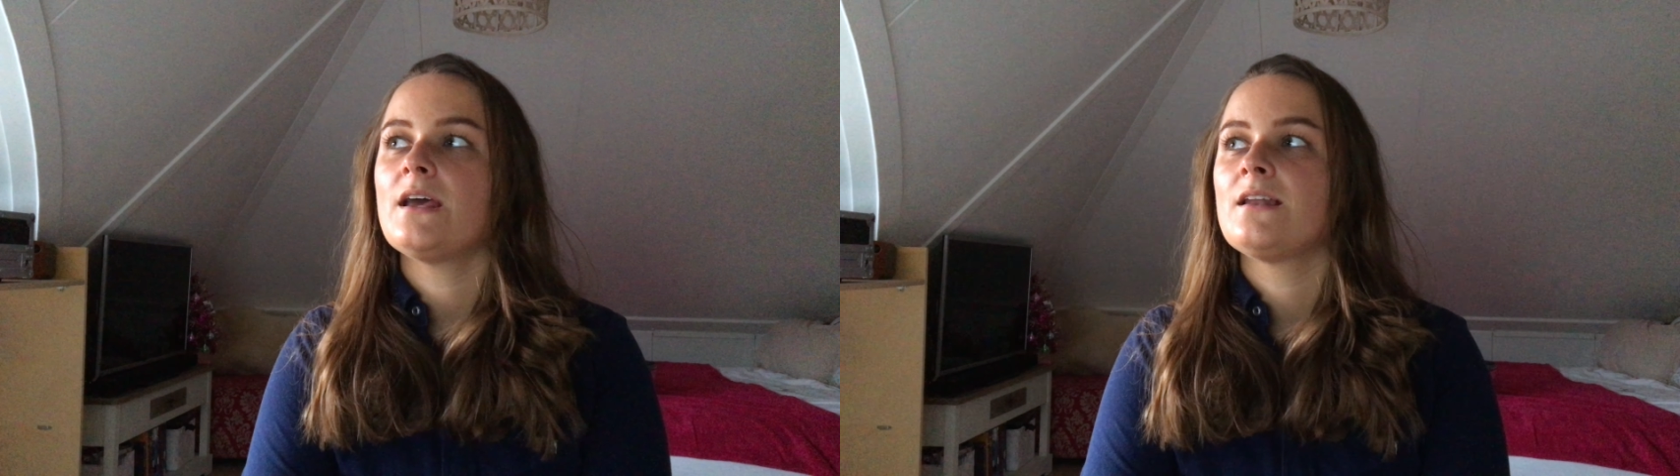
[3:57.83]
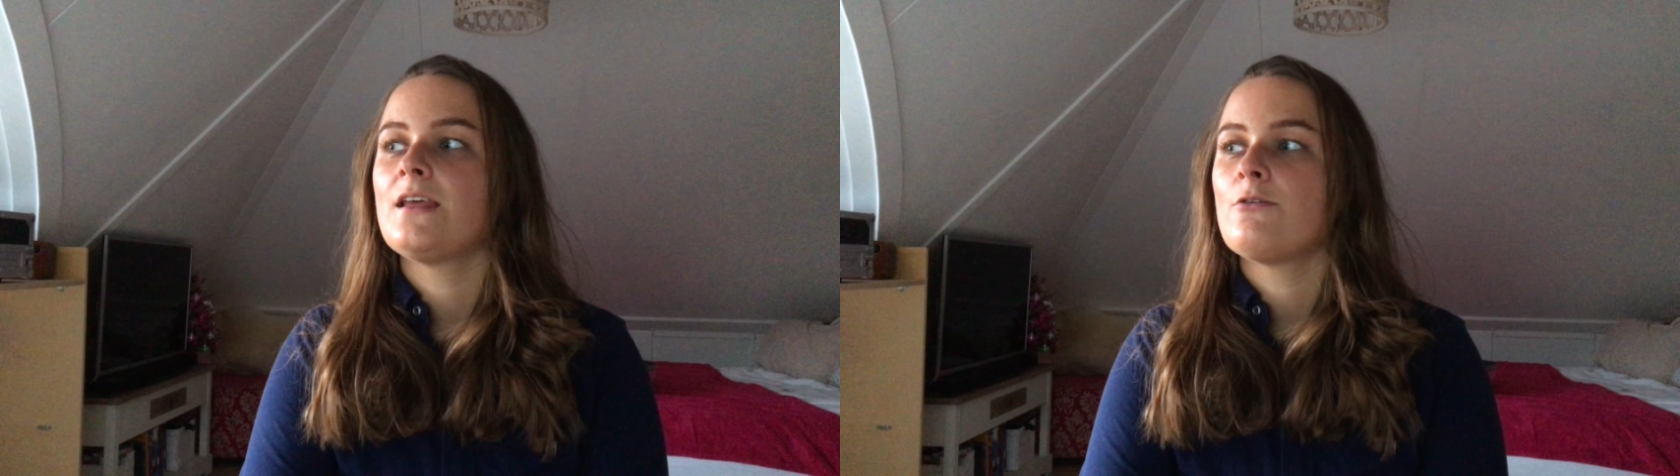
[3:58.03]

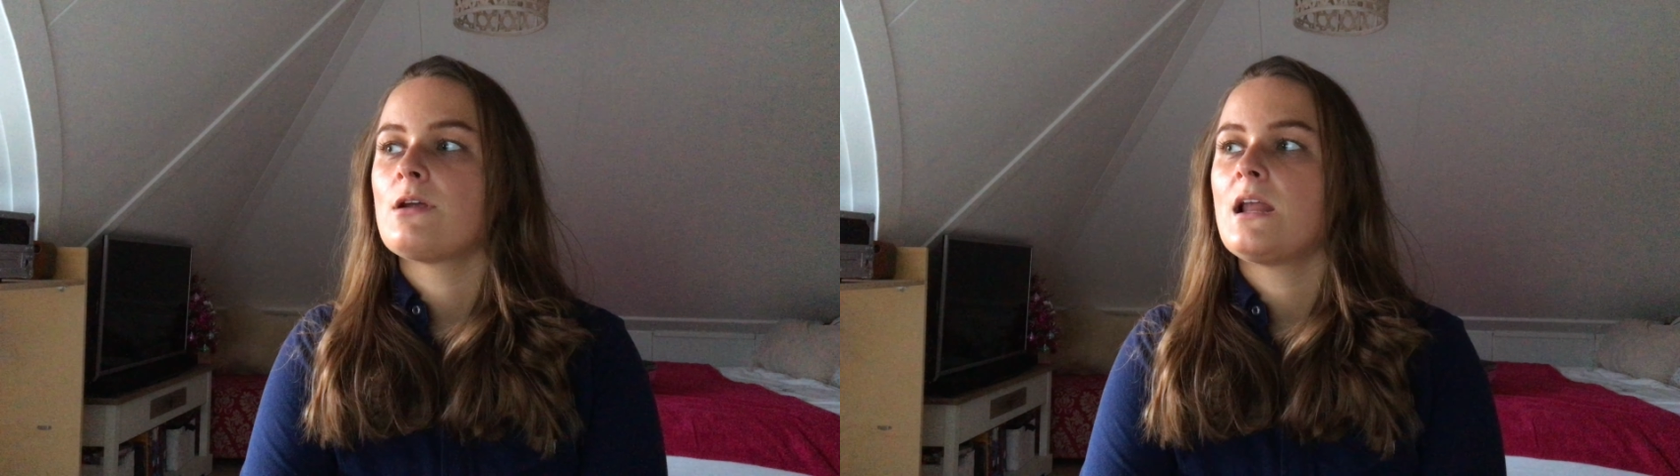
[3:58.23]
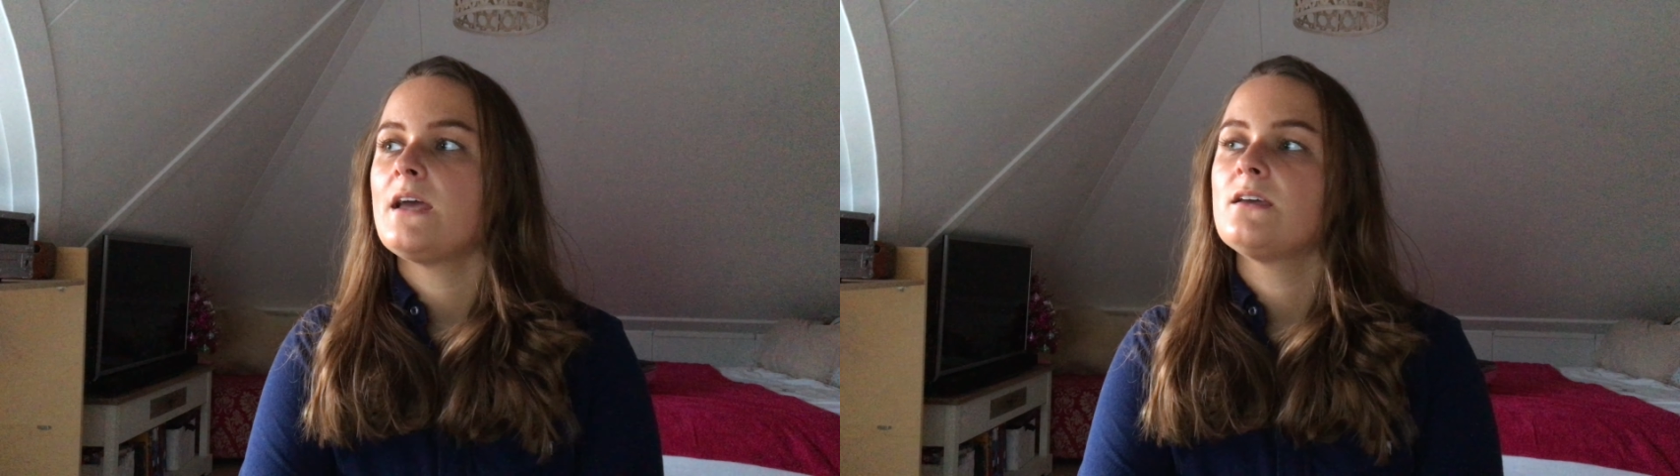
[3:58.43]
and they
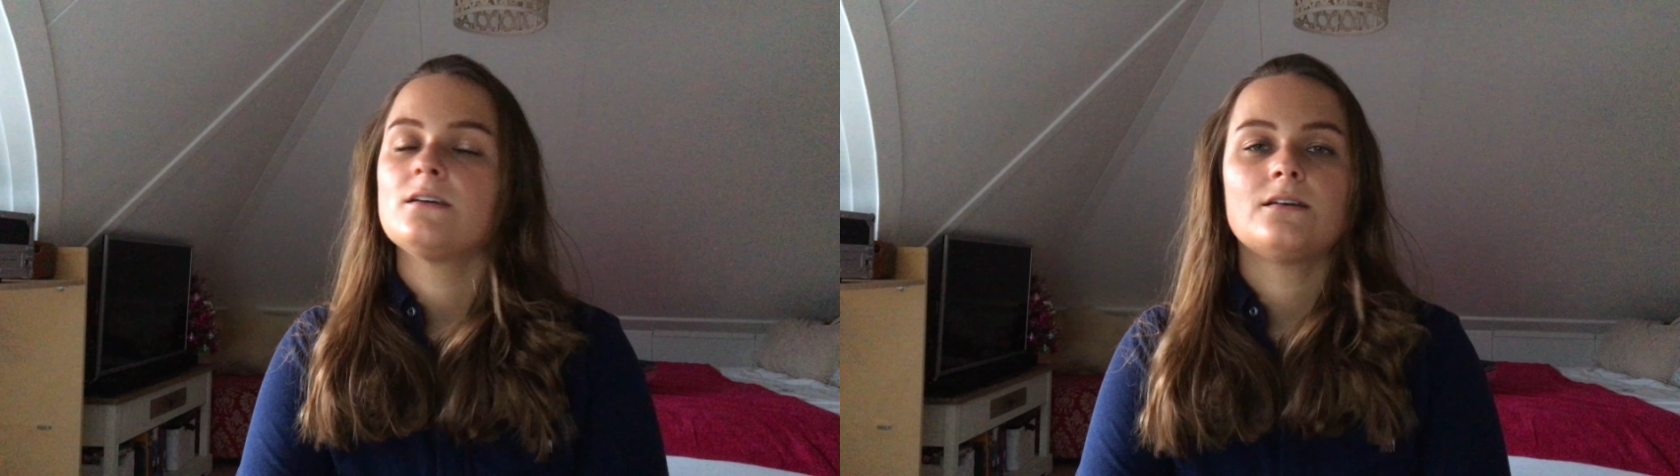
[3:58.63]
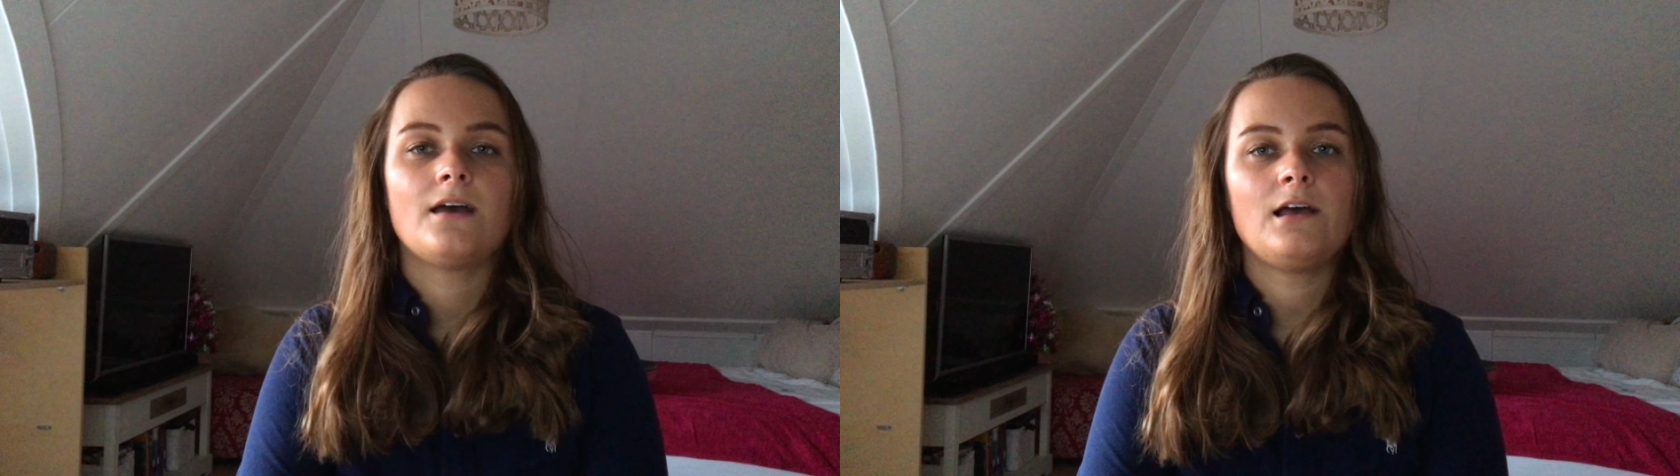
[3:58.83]
were like,
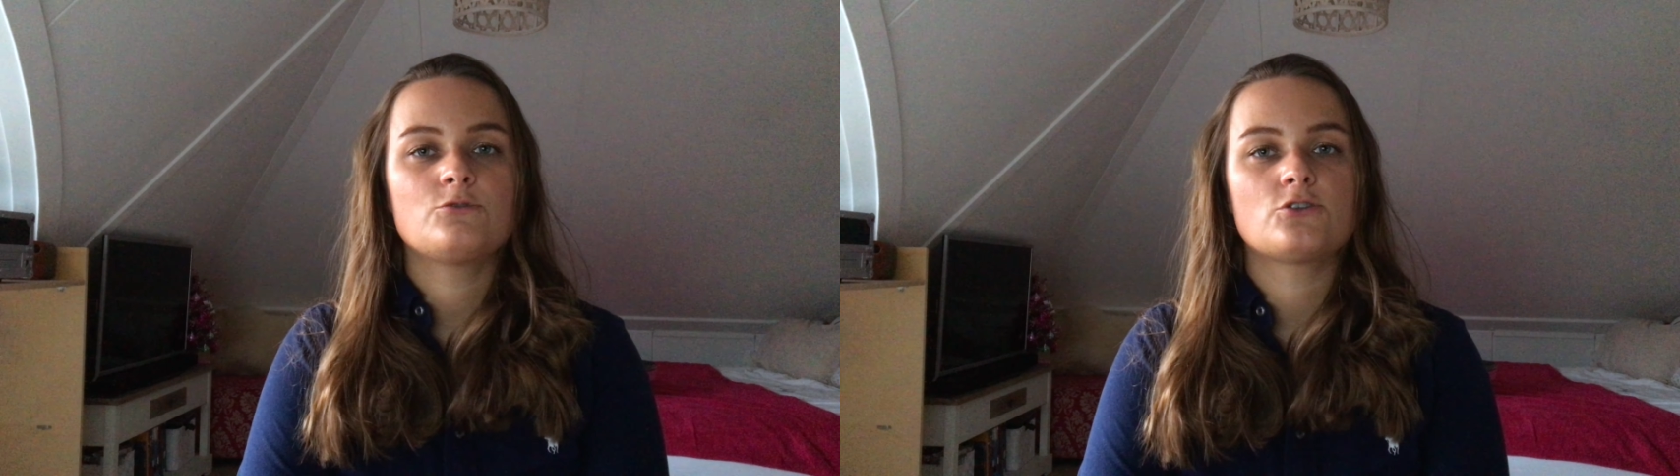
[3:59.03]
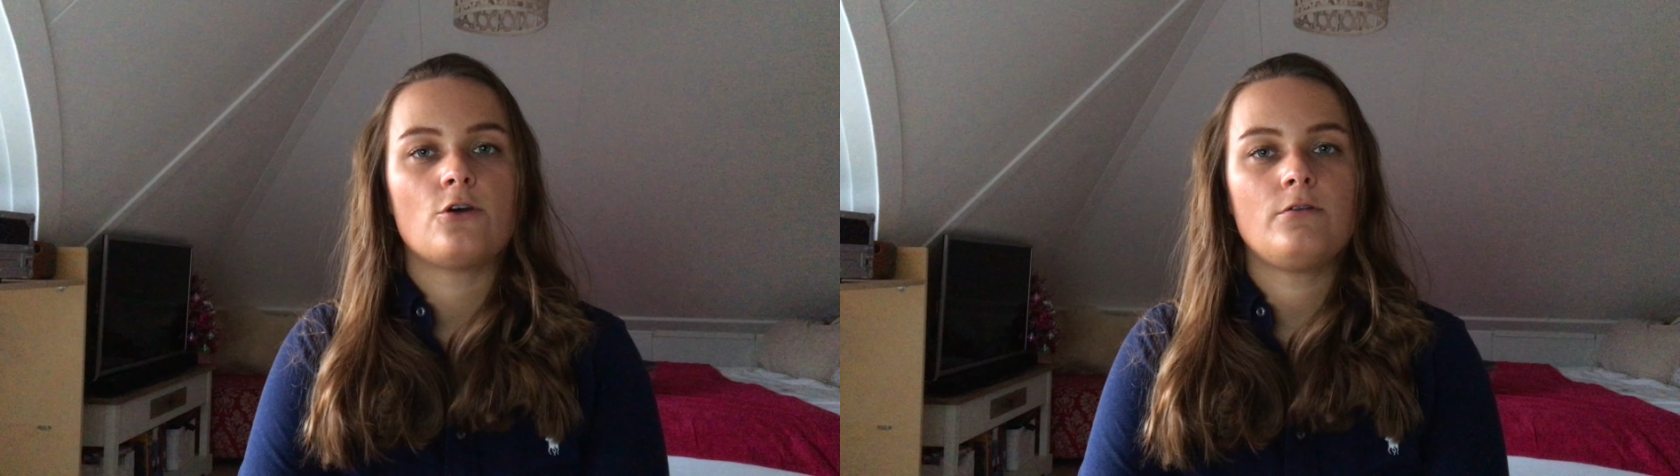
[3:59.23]
I'm
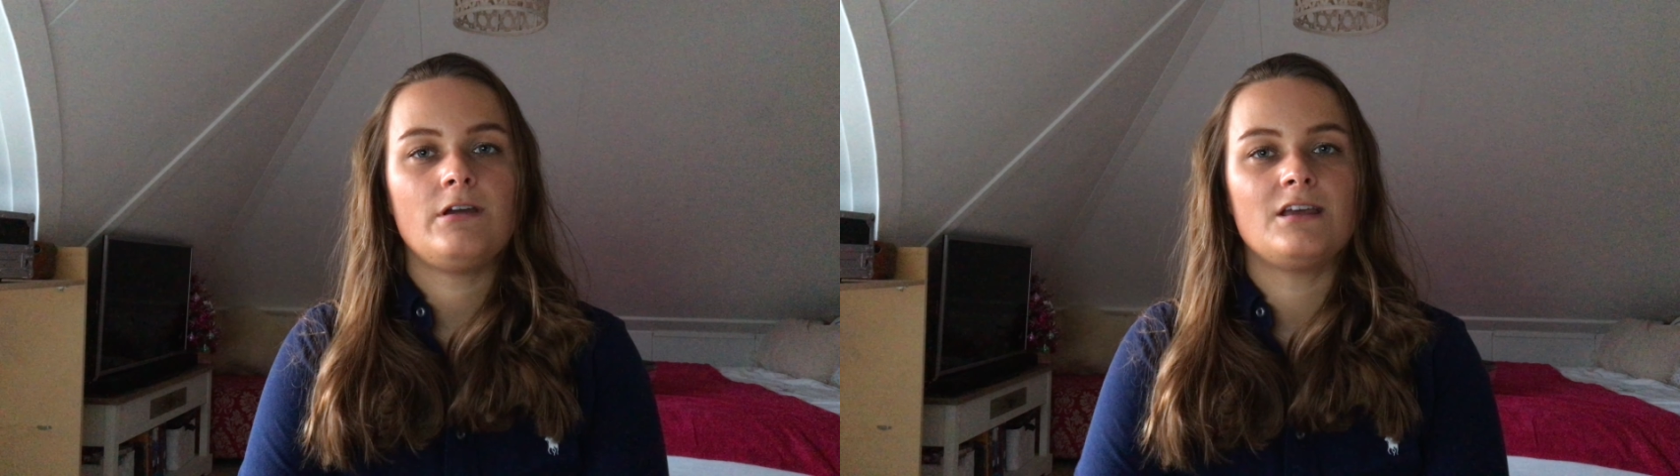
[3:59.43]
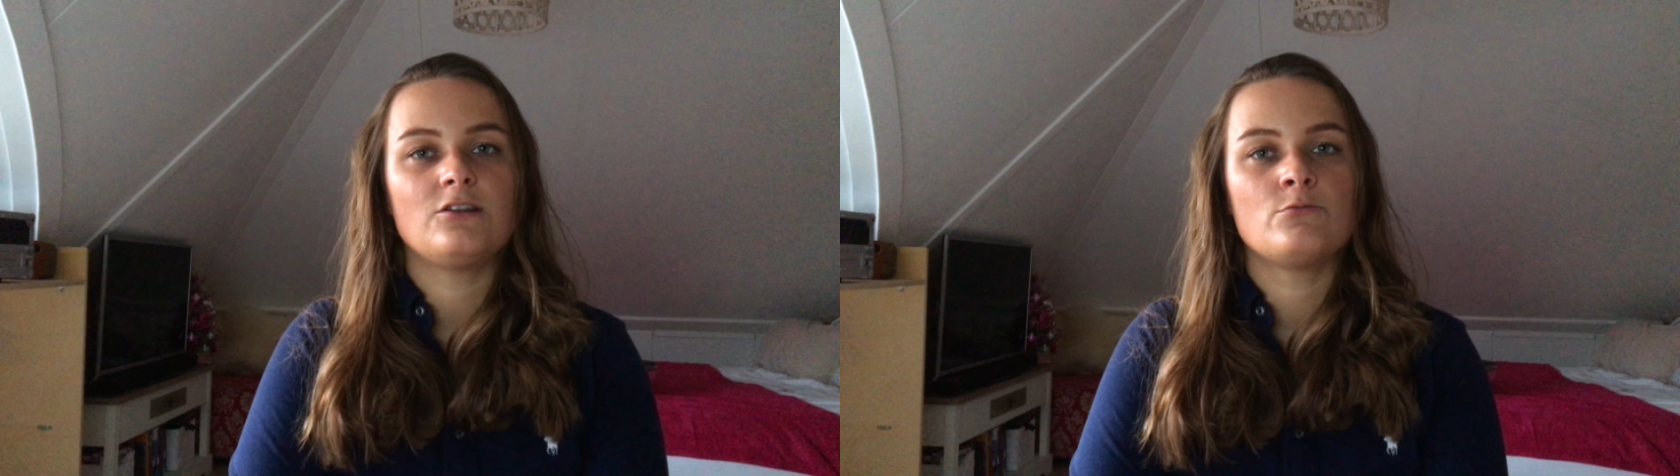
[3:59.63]
sorry, the